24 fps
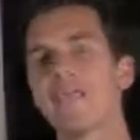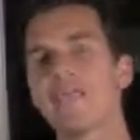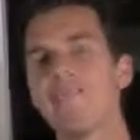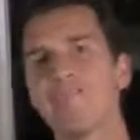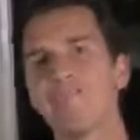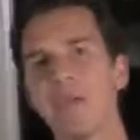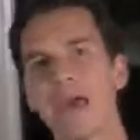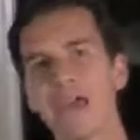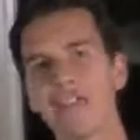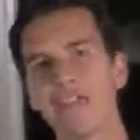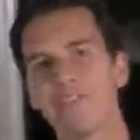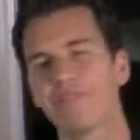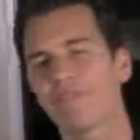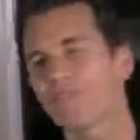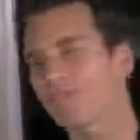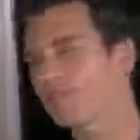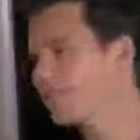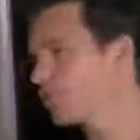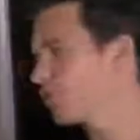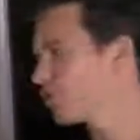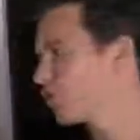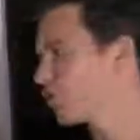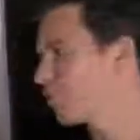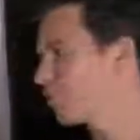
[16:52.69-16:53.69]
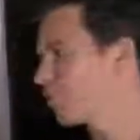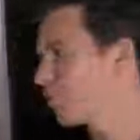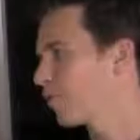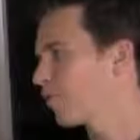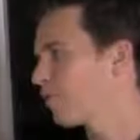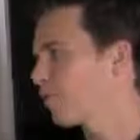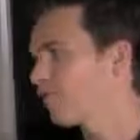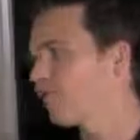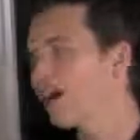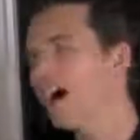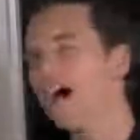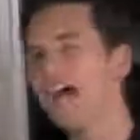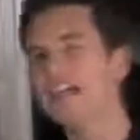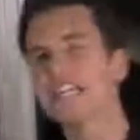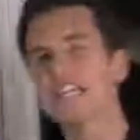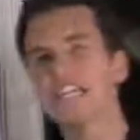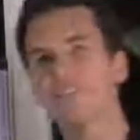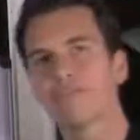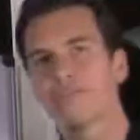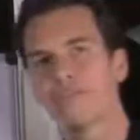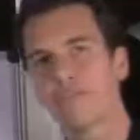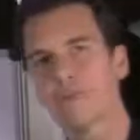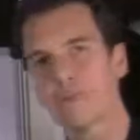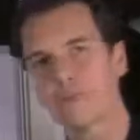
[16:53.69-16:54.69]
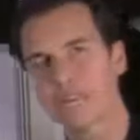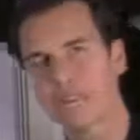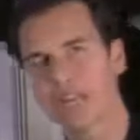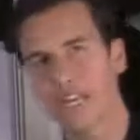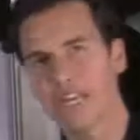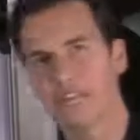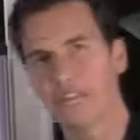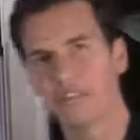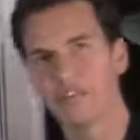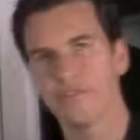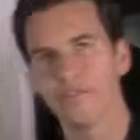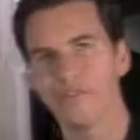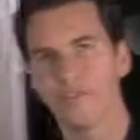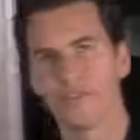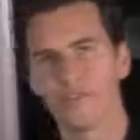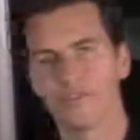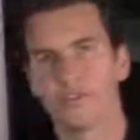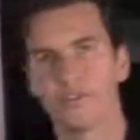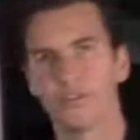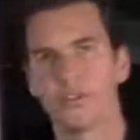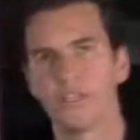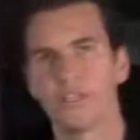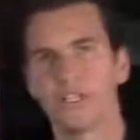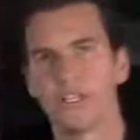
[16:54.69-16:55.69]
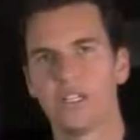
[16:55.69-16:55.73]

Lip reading: the benefits that you're providing for that individual.